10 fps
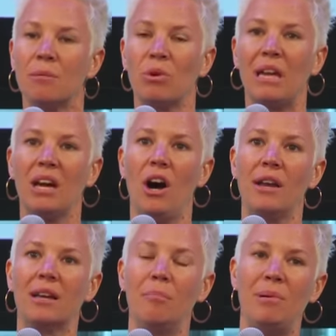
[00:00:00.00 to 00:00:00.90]
I'm working
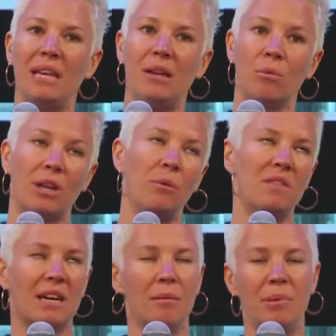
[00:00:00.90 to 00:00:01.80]
on a company, working
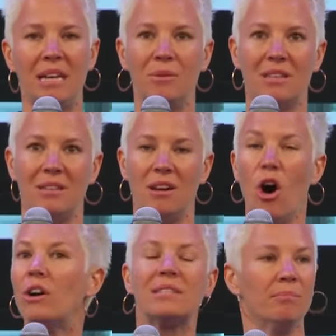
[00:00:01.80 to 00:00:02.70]
with a company with an
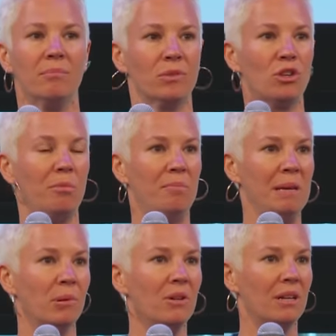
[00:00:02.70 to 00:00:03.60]
awesome group of
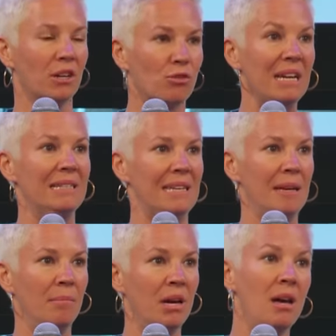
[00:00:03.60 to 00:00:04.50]
people, great
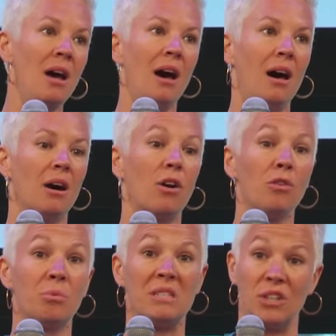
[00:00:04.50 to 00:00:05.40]
team uh,
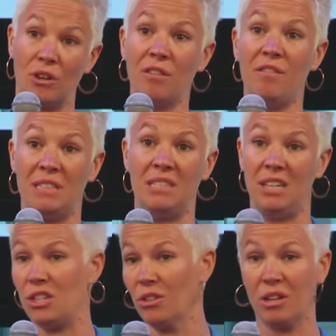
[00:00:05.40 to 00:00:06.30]
called Reserve. It's a
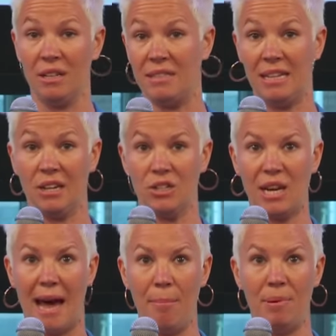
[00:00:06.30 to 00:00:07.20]
digital concierge
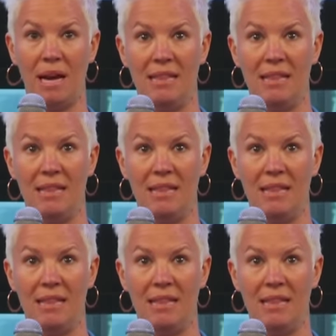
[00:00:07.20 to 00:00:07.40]
app.